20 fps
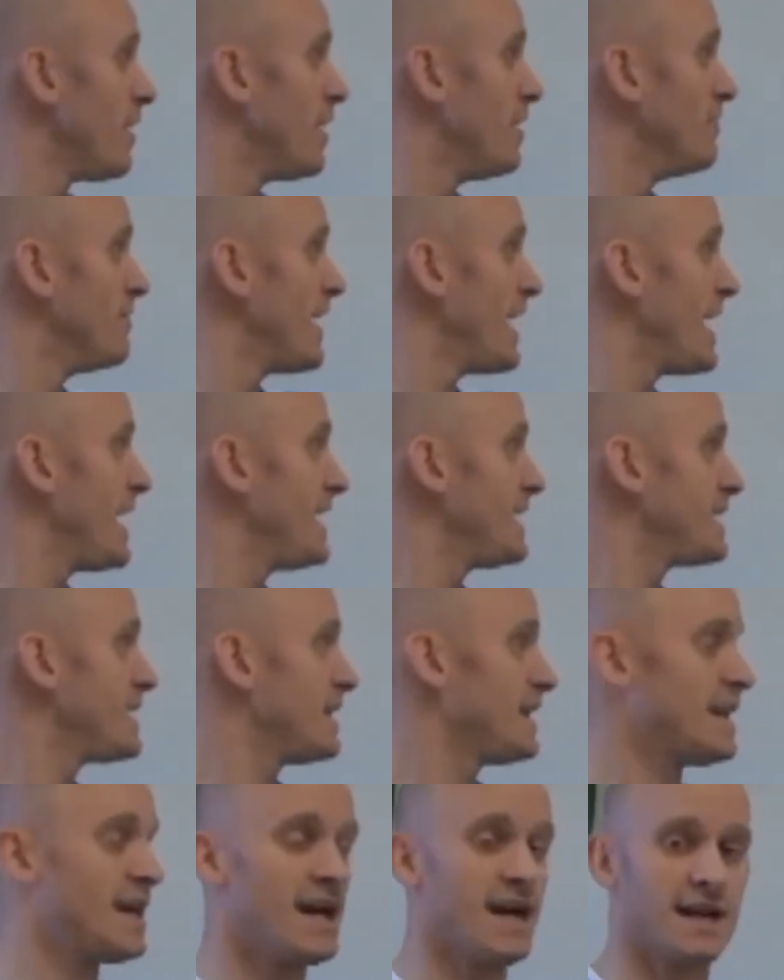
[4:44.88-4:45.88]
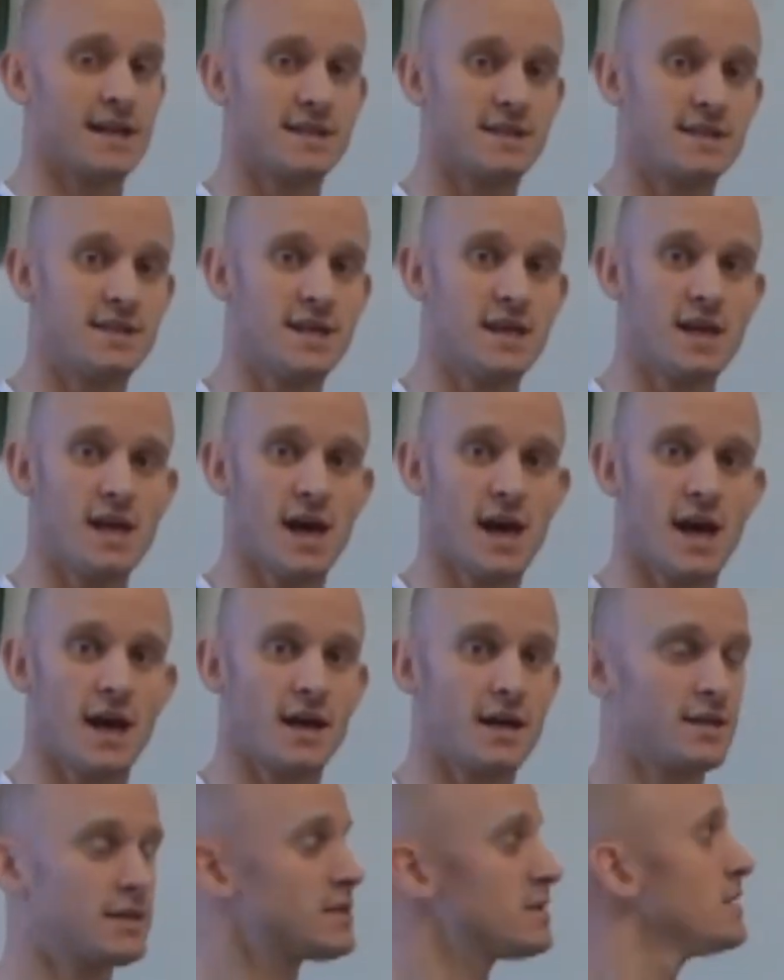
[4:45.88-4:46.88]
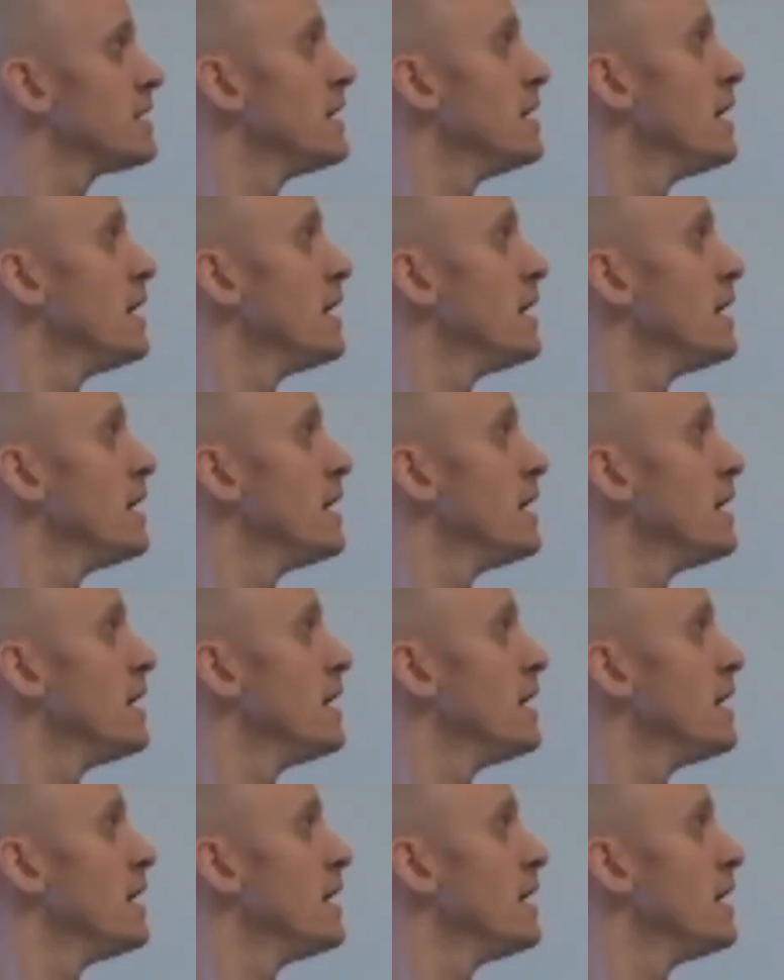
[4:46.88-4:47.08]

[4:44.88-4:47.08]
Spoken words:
of a to the x dx.